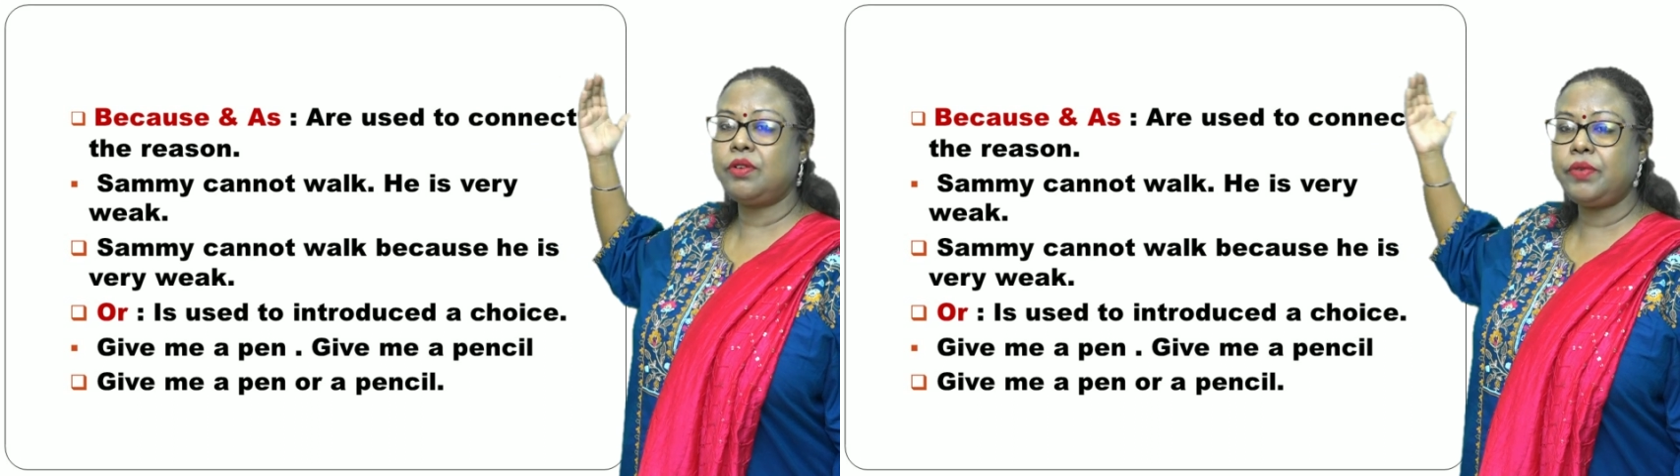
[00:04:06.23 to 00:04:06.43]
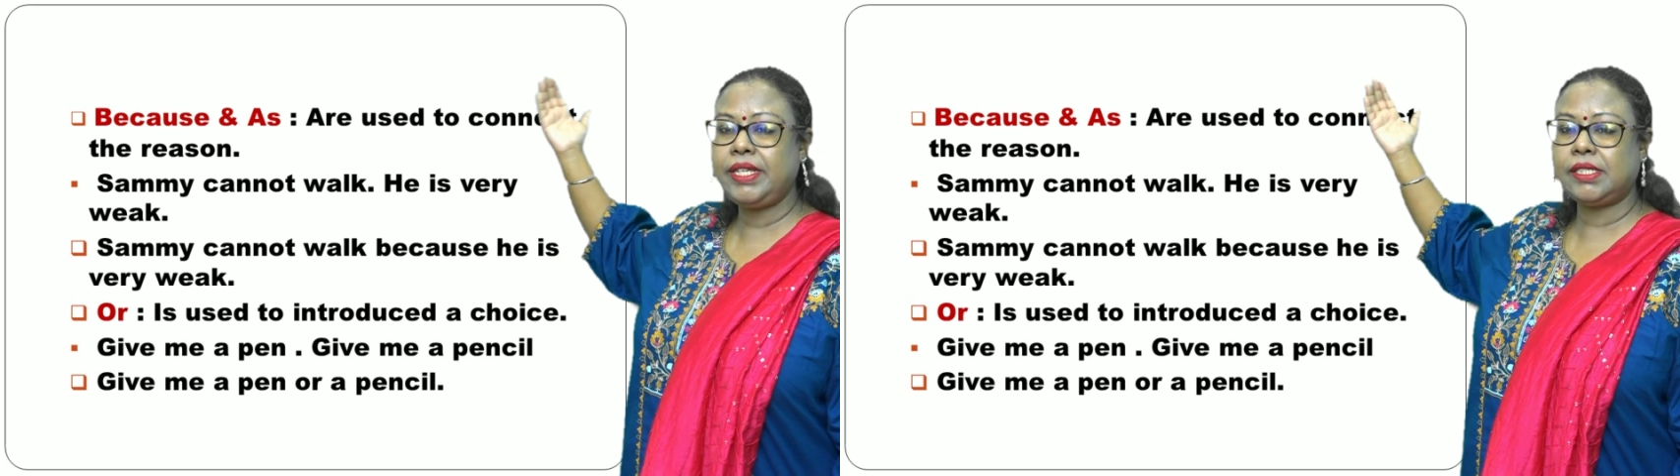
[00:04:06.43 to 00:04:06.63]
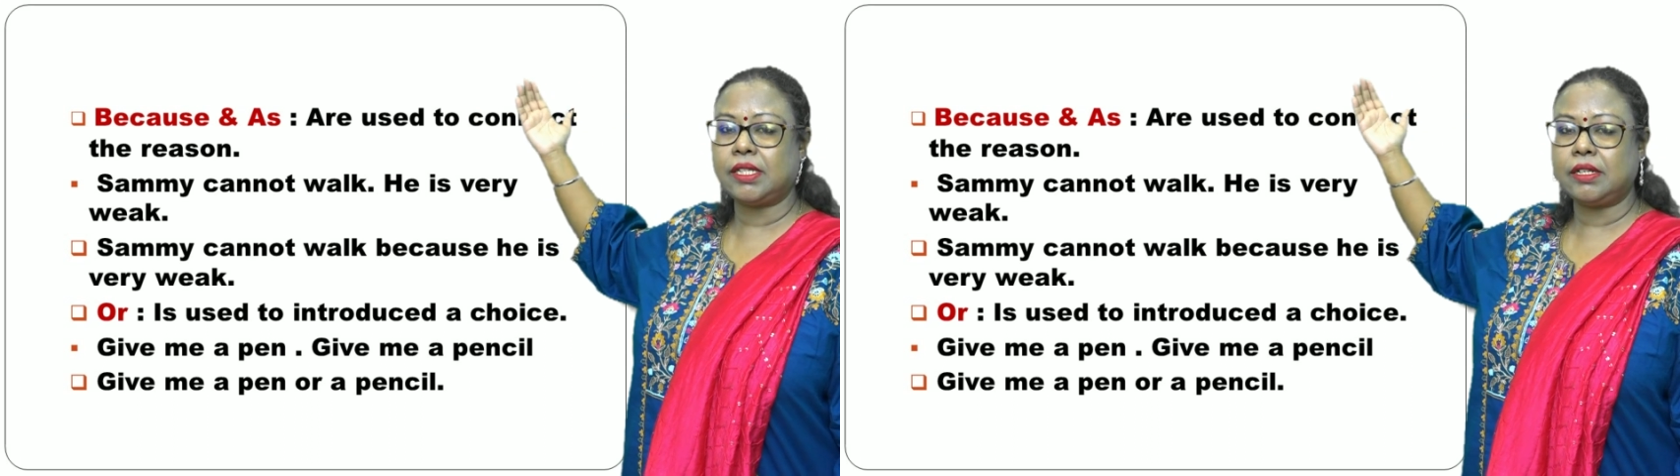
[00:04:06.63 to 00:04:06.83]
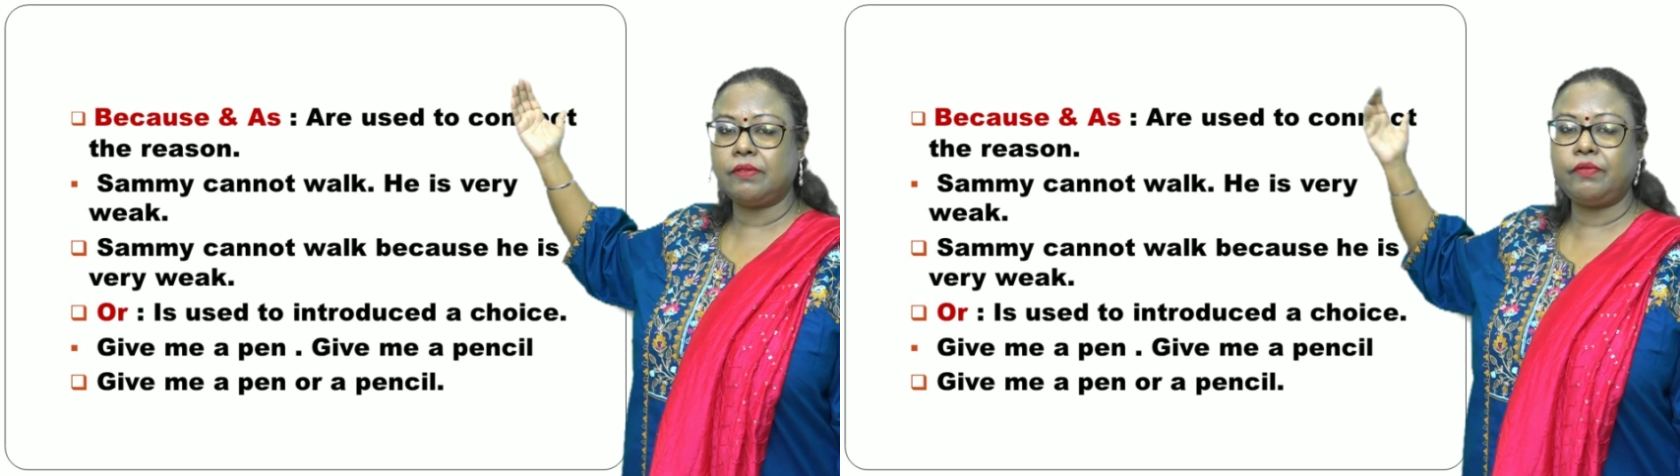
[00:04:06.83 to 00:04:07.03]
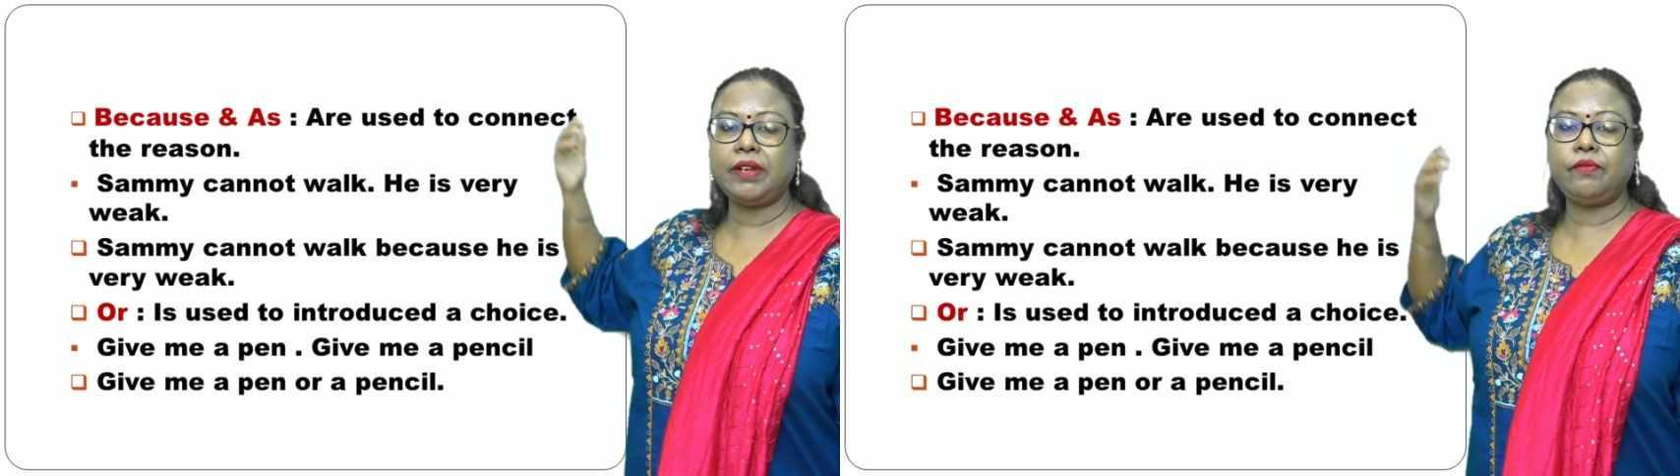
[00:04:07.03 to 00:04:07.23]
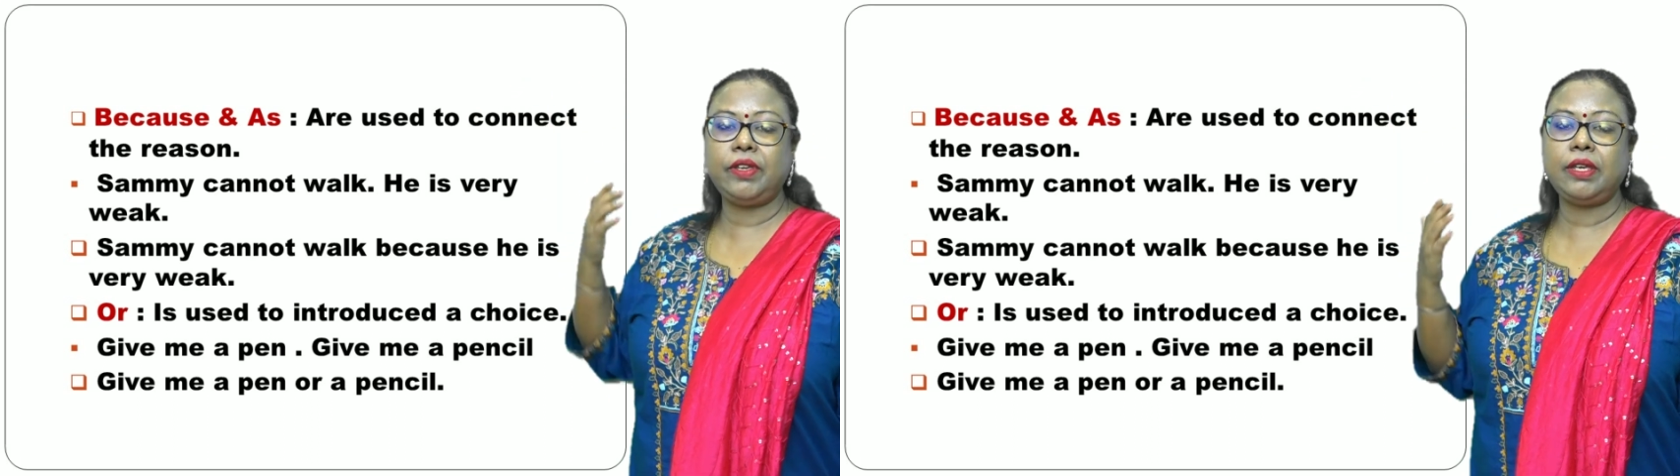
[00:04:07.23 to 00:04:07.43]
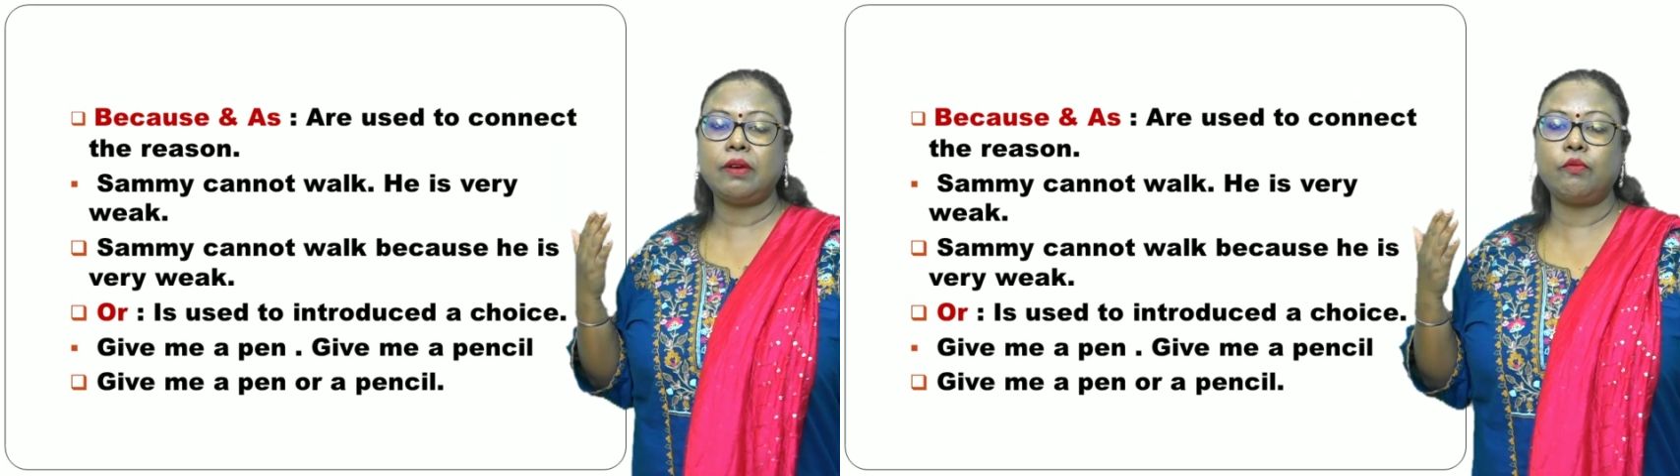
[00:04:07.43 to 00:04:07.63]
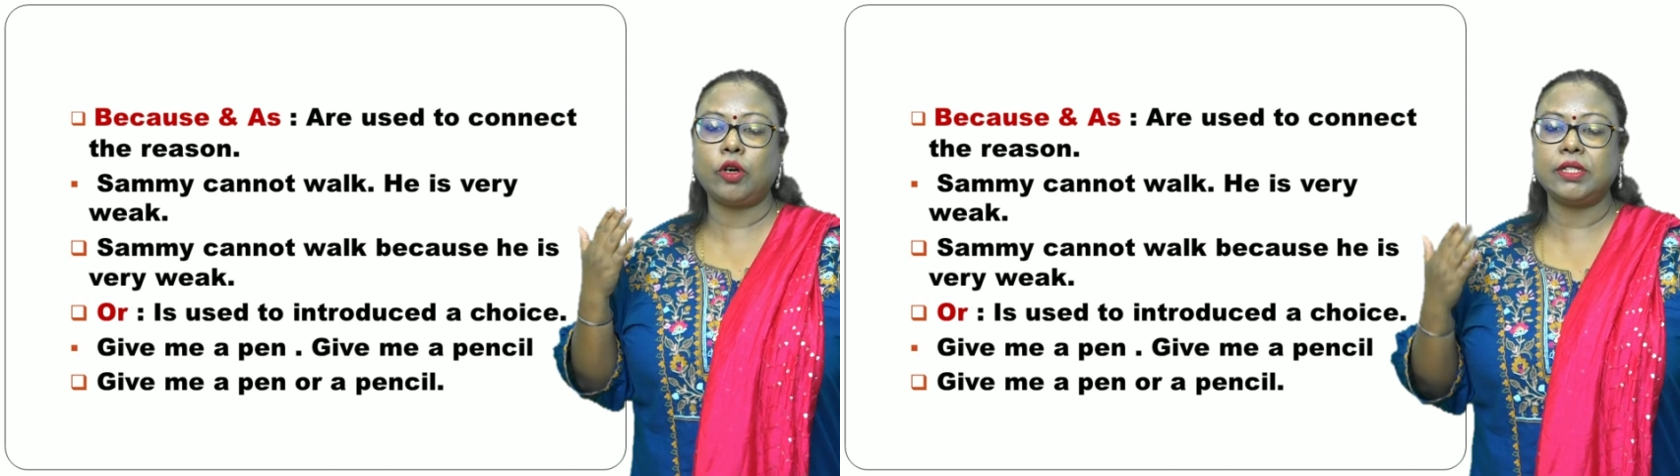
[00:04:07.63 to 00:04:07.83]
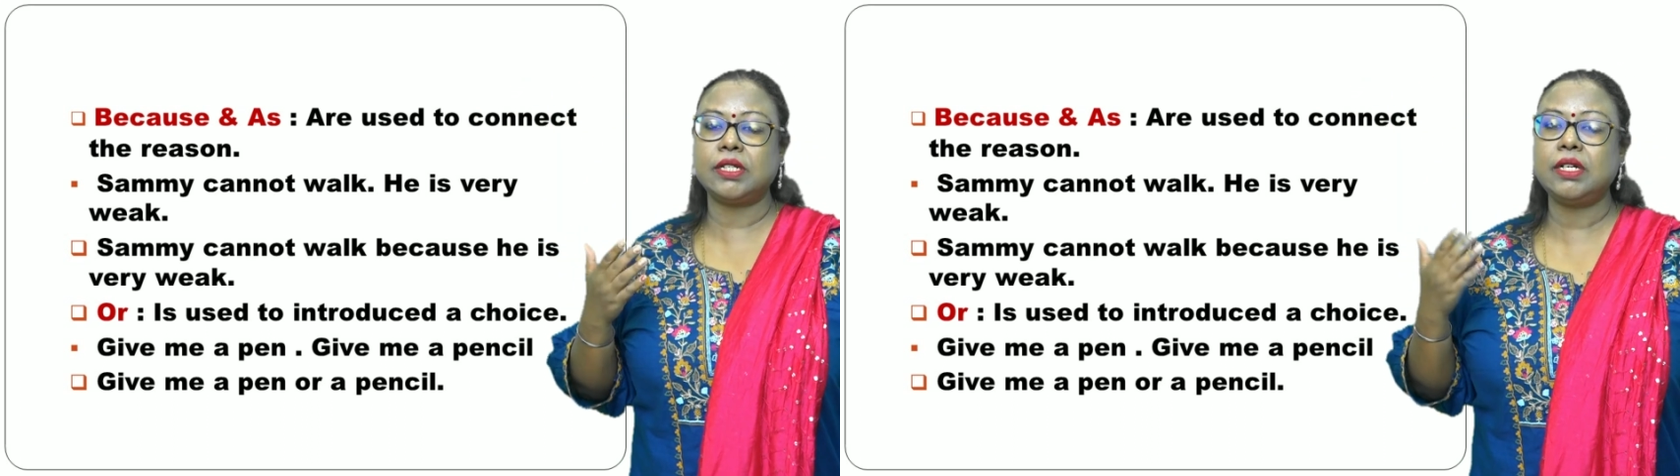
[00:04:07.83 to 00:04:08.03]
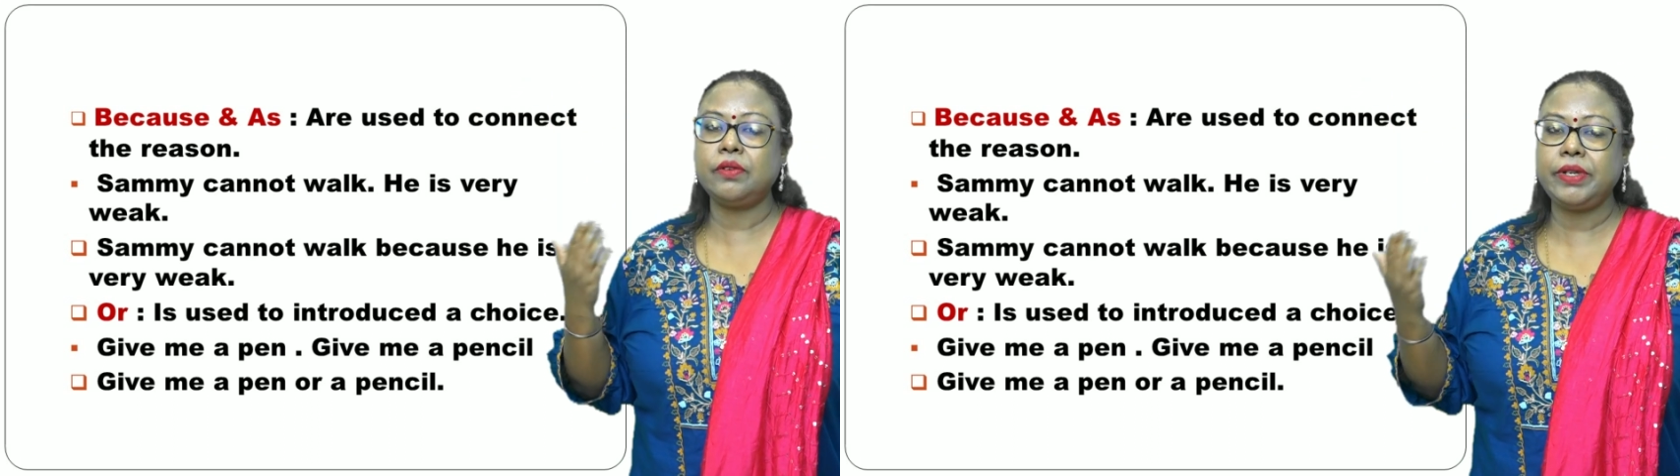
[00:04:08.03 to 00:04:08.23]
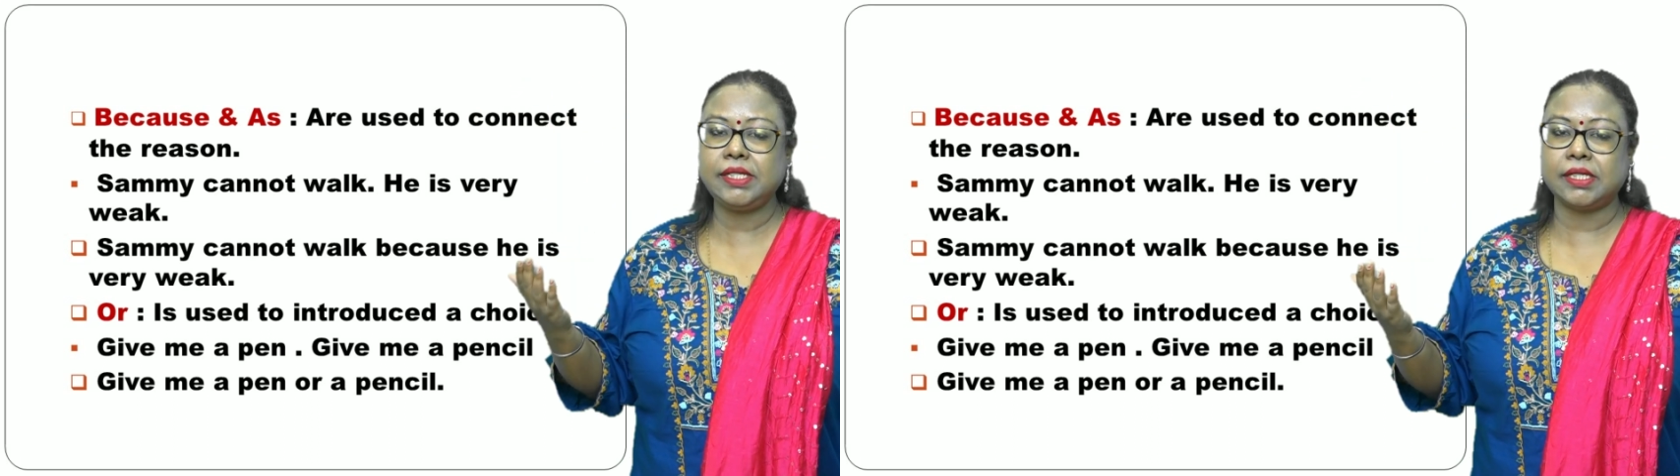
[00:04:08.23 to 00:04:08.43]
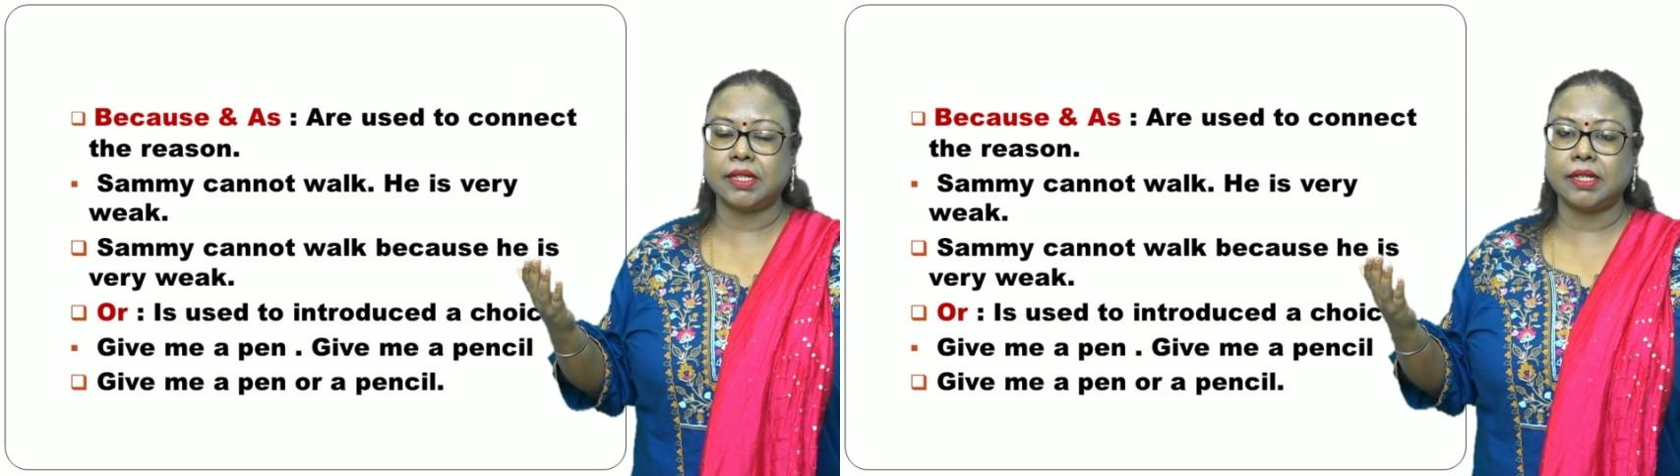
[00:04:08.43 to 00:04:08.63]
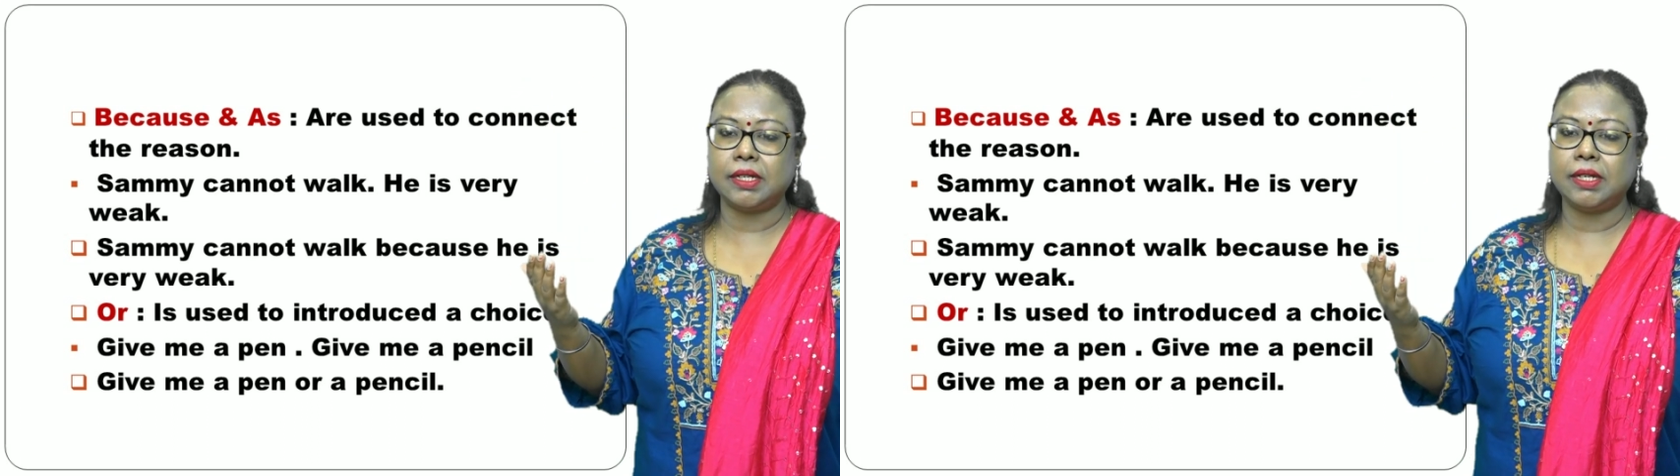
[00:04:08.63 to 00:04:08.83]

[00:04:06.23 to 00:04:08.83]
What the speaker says: reason when we want a reason.